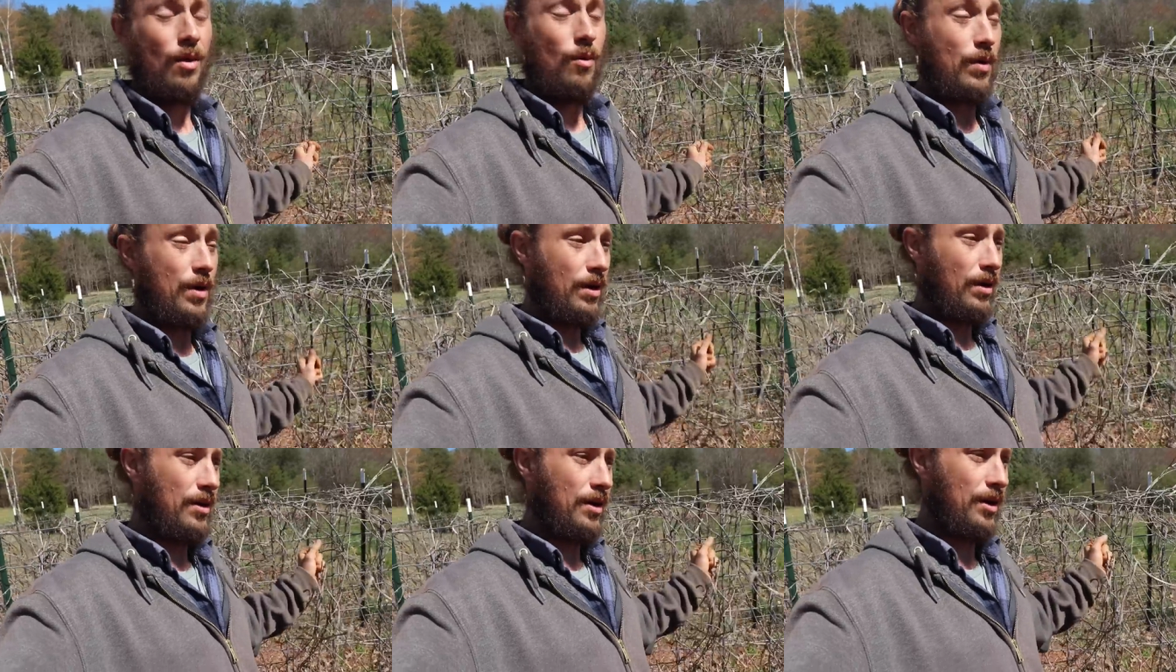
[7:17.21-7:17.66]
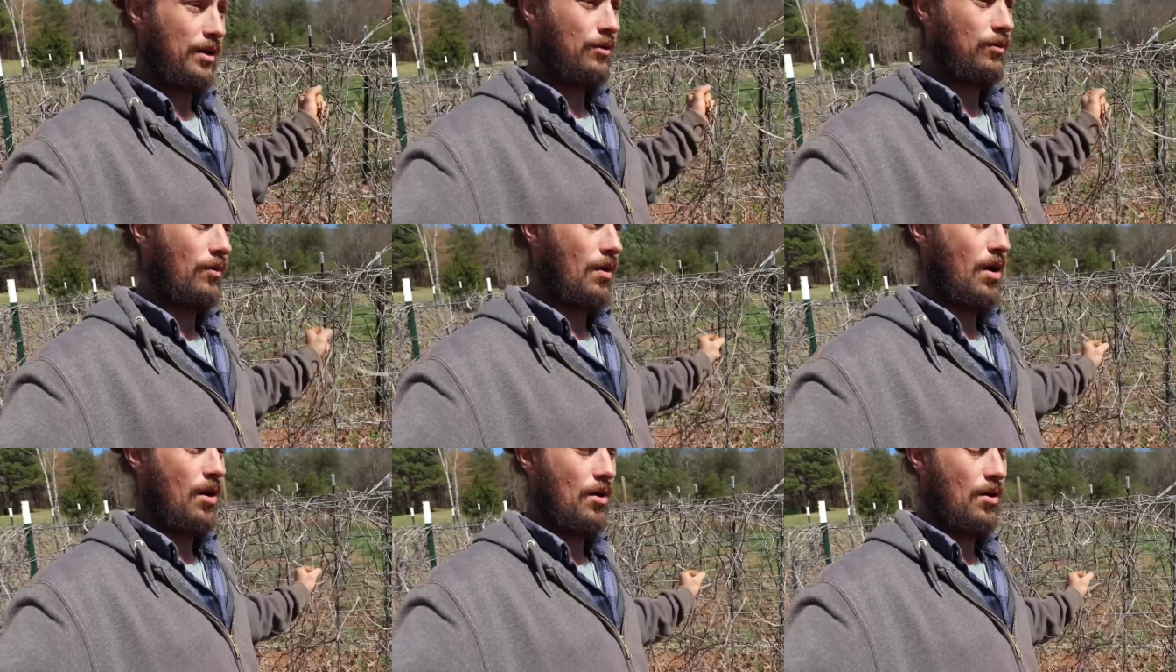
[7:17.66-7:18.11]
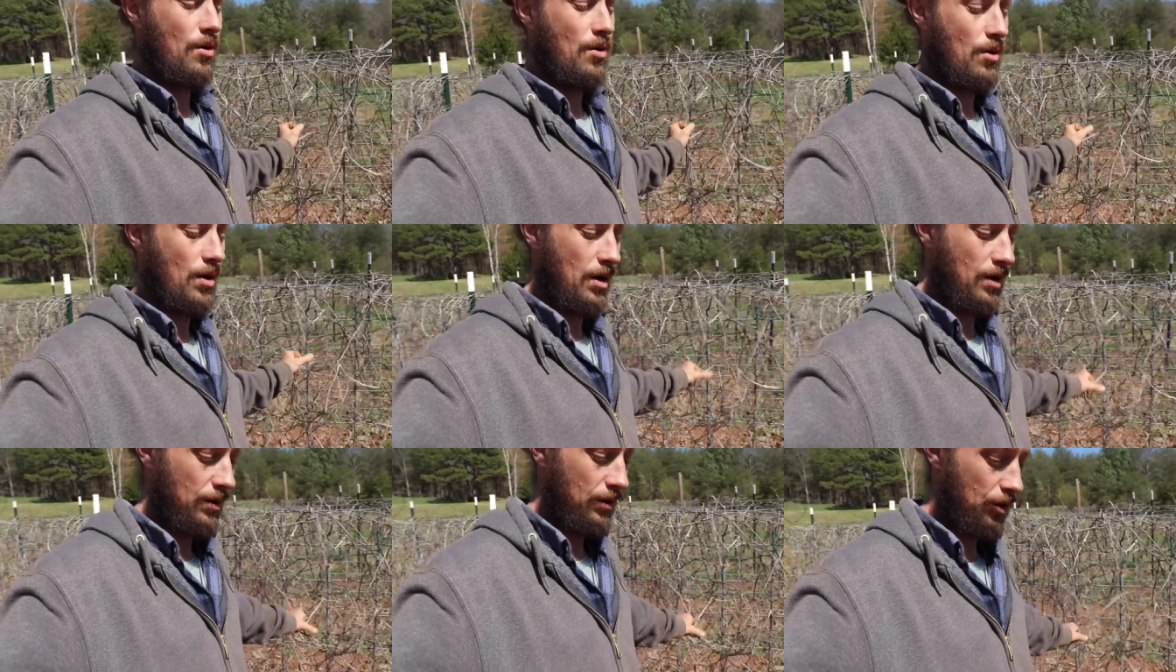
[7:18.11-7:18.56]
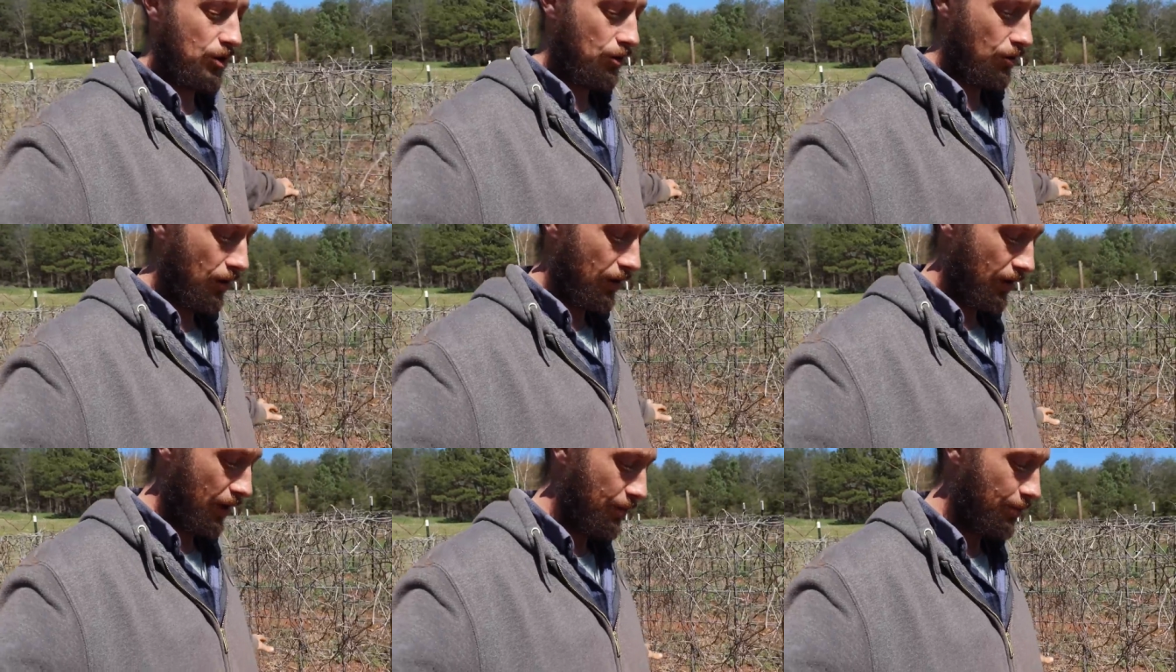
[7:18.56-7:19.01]
We're gonna grow
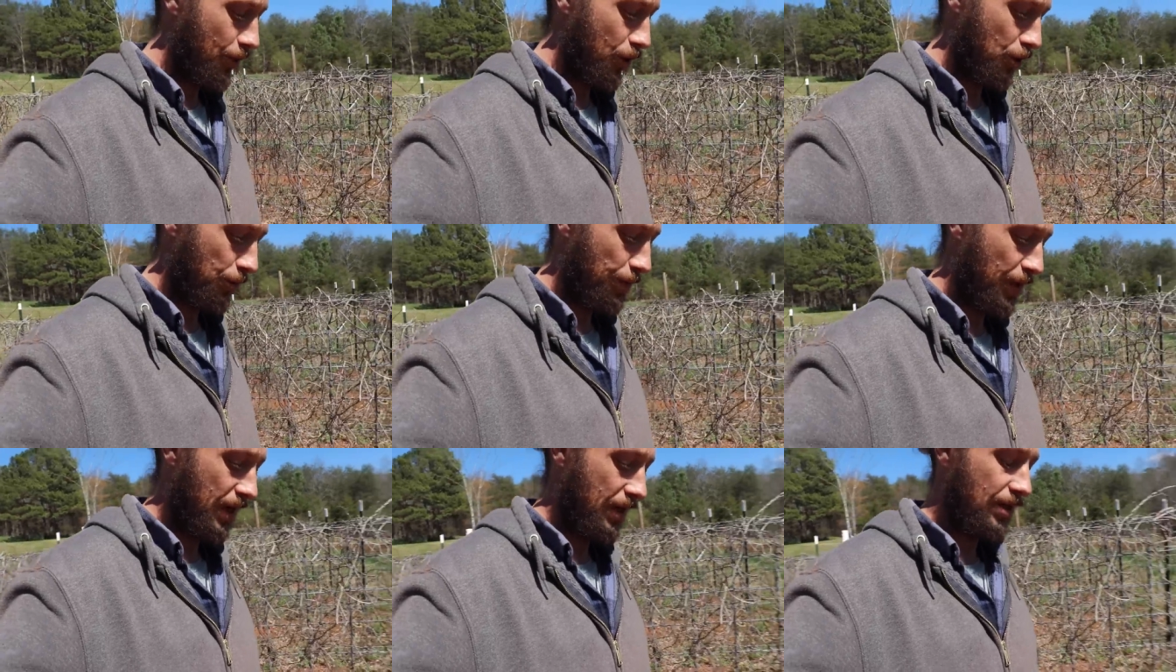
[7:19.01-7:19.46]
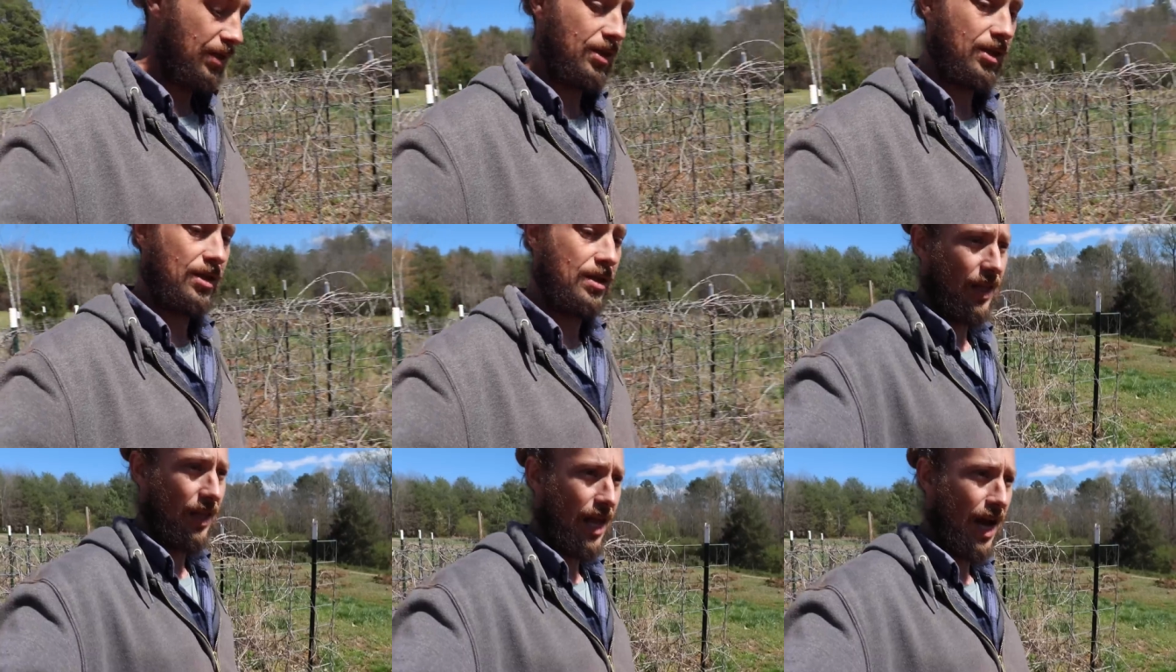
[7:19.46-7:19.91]
strictly bush beans.